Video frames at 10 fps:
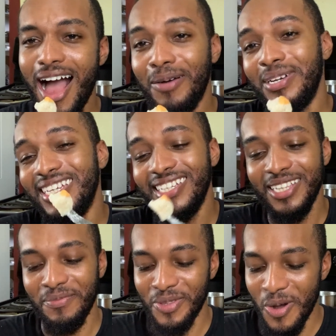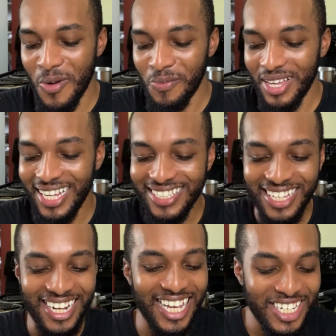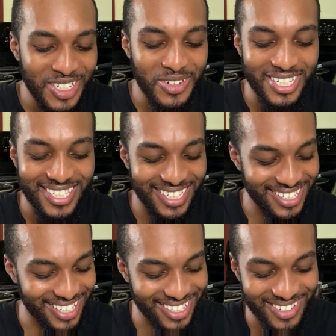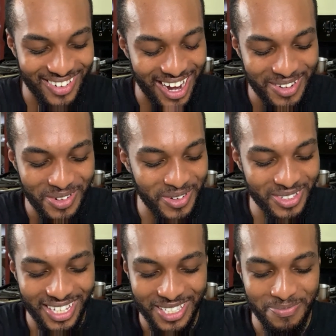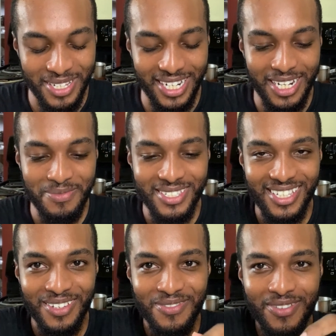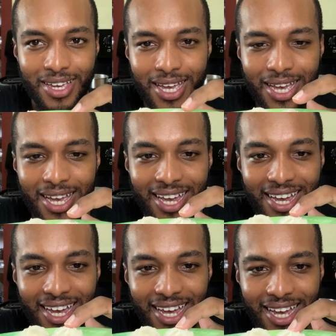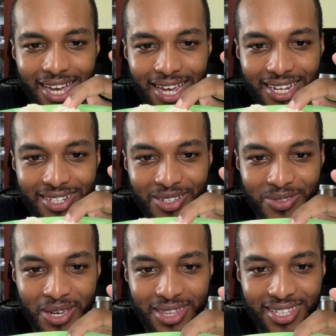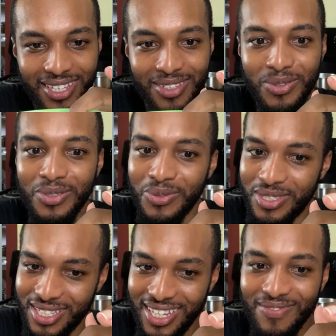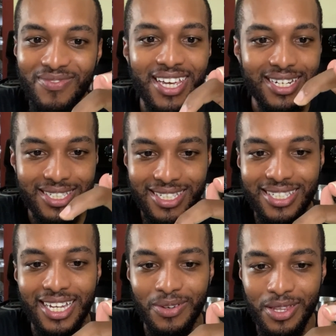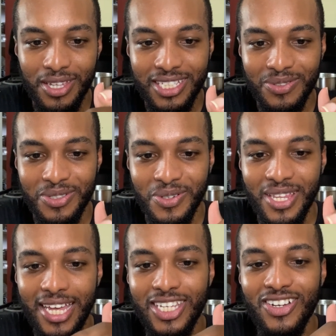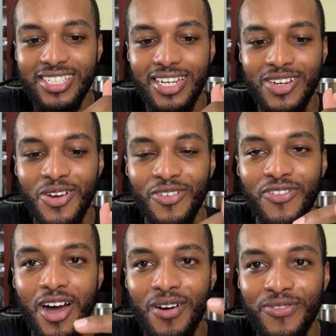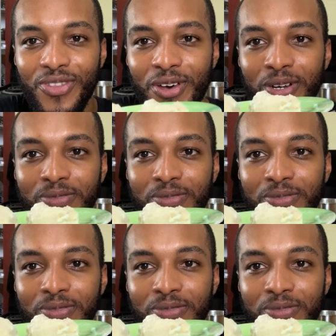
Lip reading: I'ma eat them though. It's an interesting texture. I don't know how to explain it. Let me see if it does what I think it will do. See? It does exactly what I thought it would do. Like, there's enough of